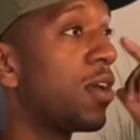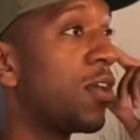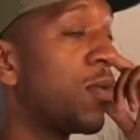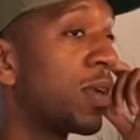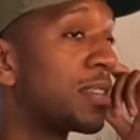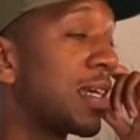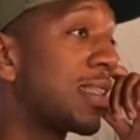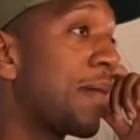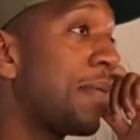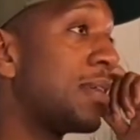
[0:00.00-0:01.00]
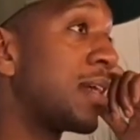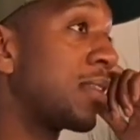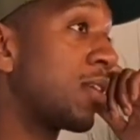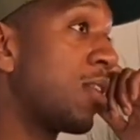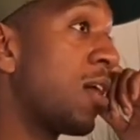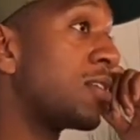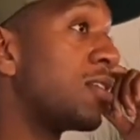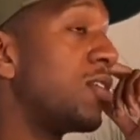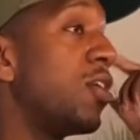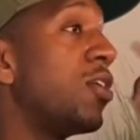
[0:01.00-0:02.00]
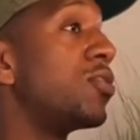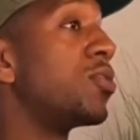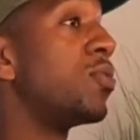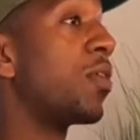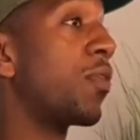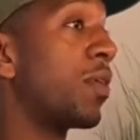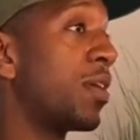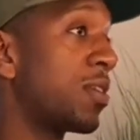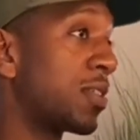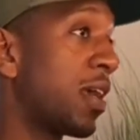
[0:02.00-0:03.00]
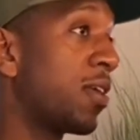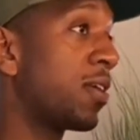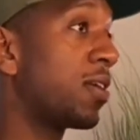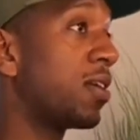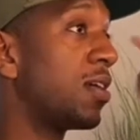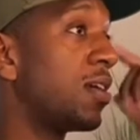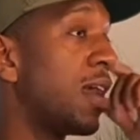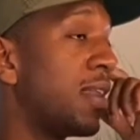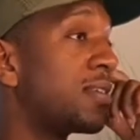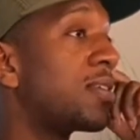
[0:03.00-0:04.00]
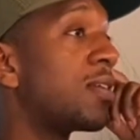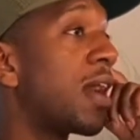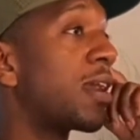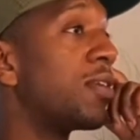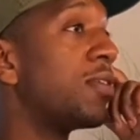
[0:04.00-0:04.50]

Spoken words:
You want to take that piece out the closet 2 or 3 years later, and it's still like new.